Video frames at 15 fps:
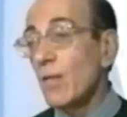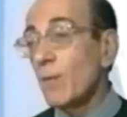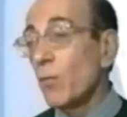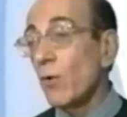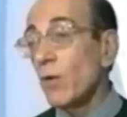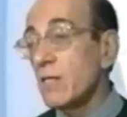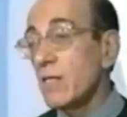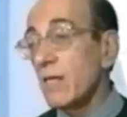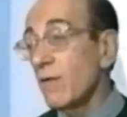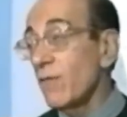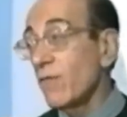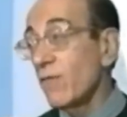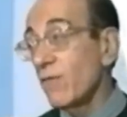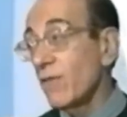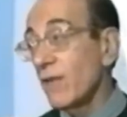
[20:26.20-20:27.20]
boys,
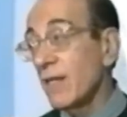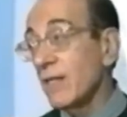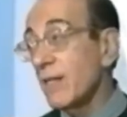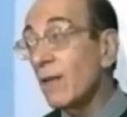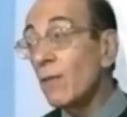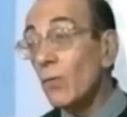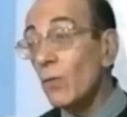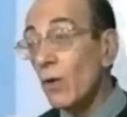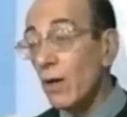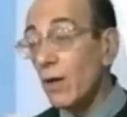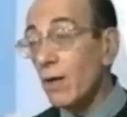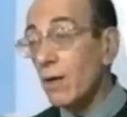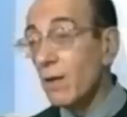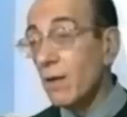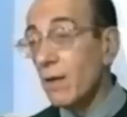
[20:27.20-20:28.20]
if it didn't
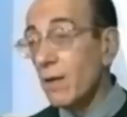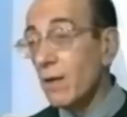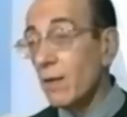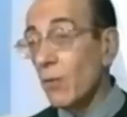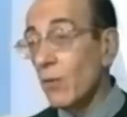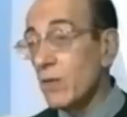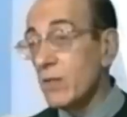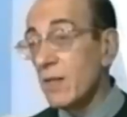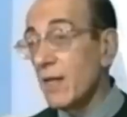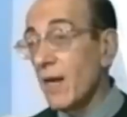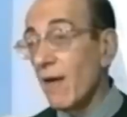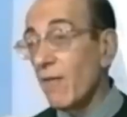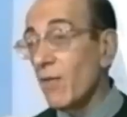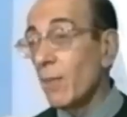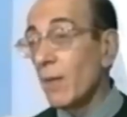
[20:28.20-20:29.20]
work, the boys didn't
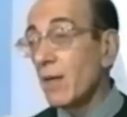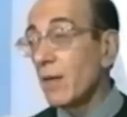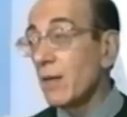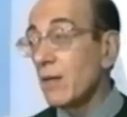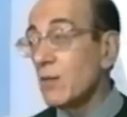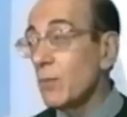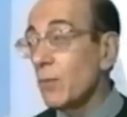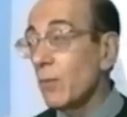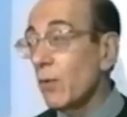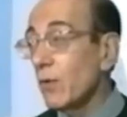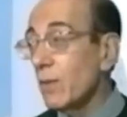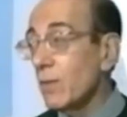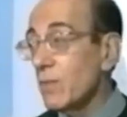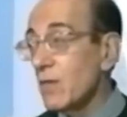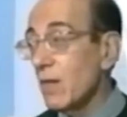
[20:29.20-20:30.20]
have the money to
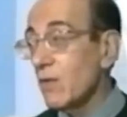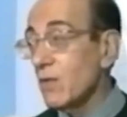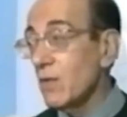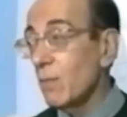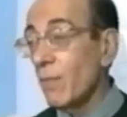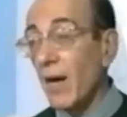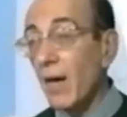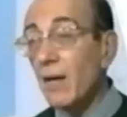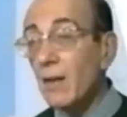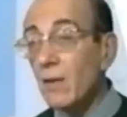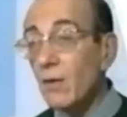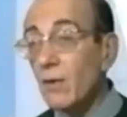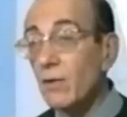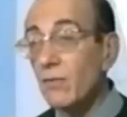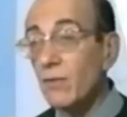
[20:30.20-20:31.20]
support themselves in
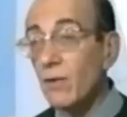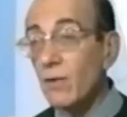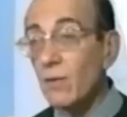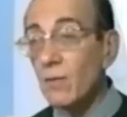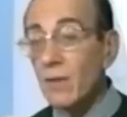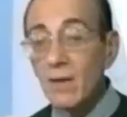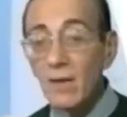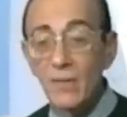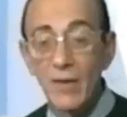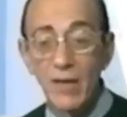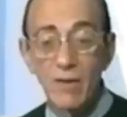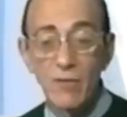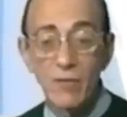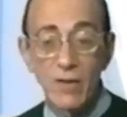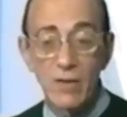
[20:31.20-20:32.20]
Bangalore for, uh,
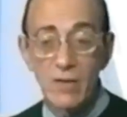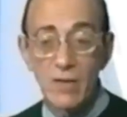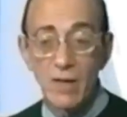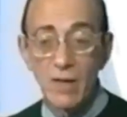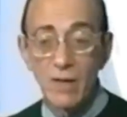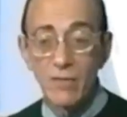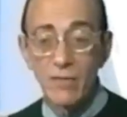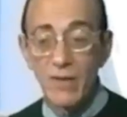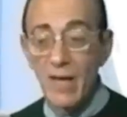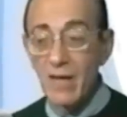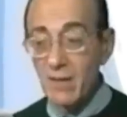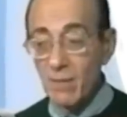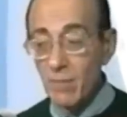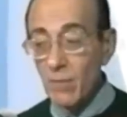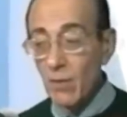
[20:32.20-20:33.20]
for, the, uh, for
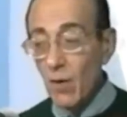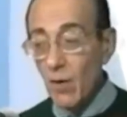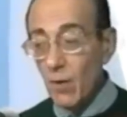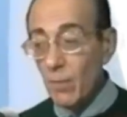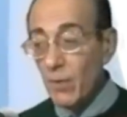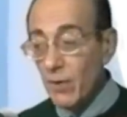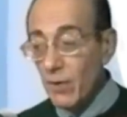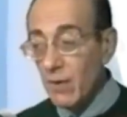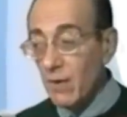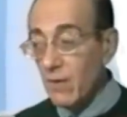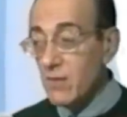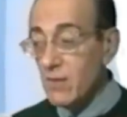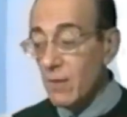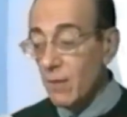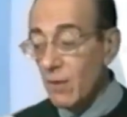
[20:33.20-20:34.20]
that long period of
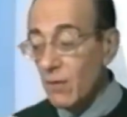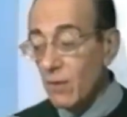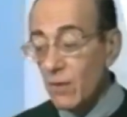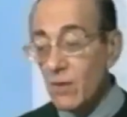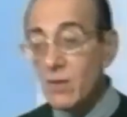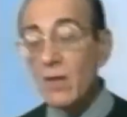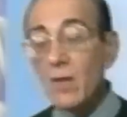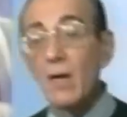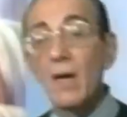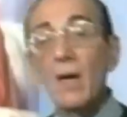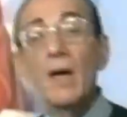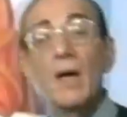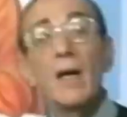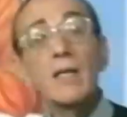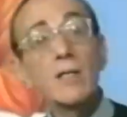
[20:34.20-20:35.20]
the summer course.
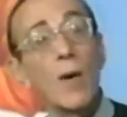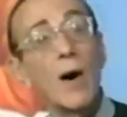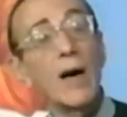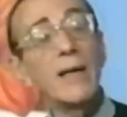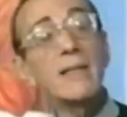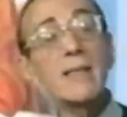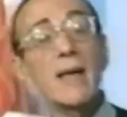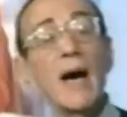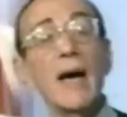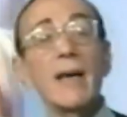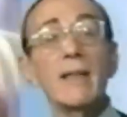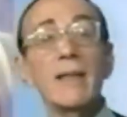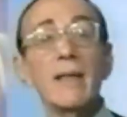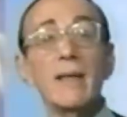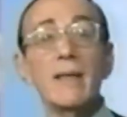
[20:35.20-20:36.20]
So I
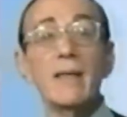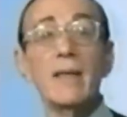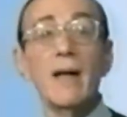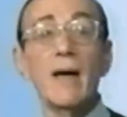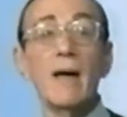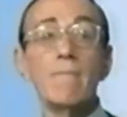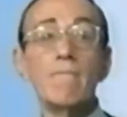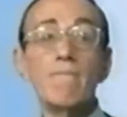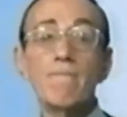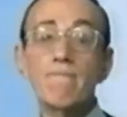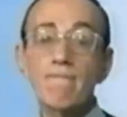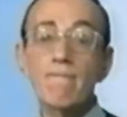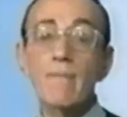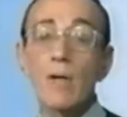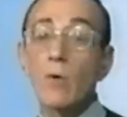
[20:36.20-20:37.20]
decided that,
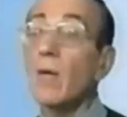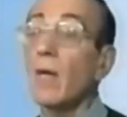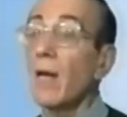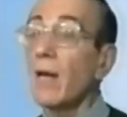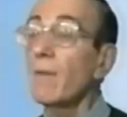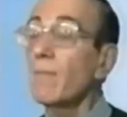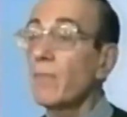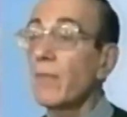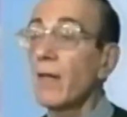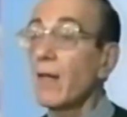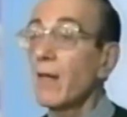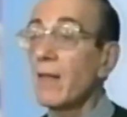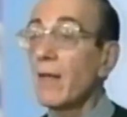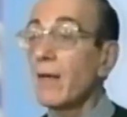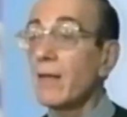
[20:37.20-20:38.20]
uh, okay,
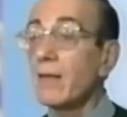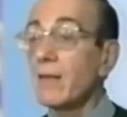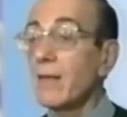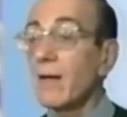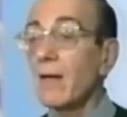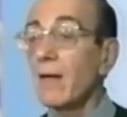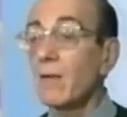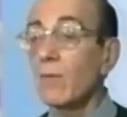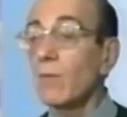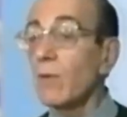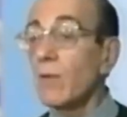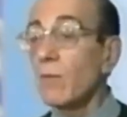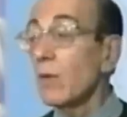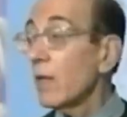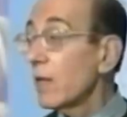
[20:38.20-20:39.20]
that uh,
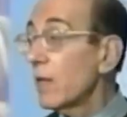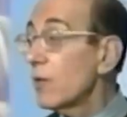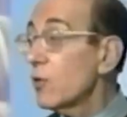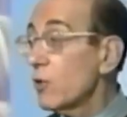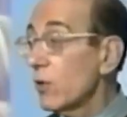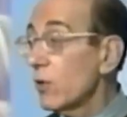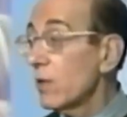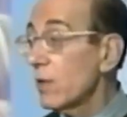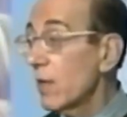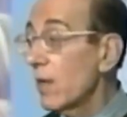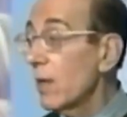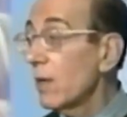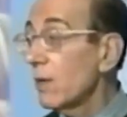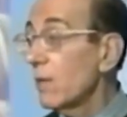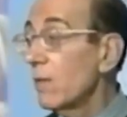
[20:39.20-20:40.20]
we really shouldn't
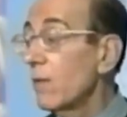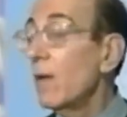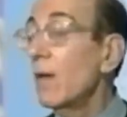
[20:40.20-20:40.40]
go.